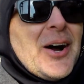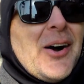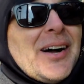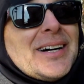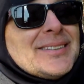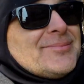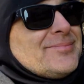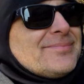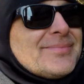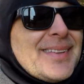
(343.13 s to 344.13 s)
Ah,
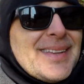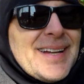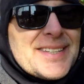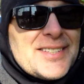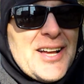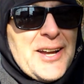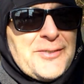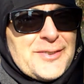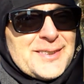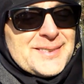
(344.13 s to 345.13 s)
that's
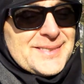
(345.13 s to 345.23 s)
life.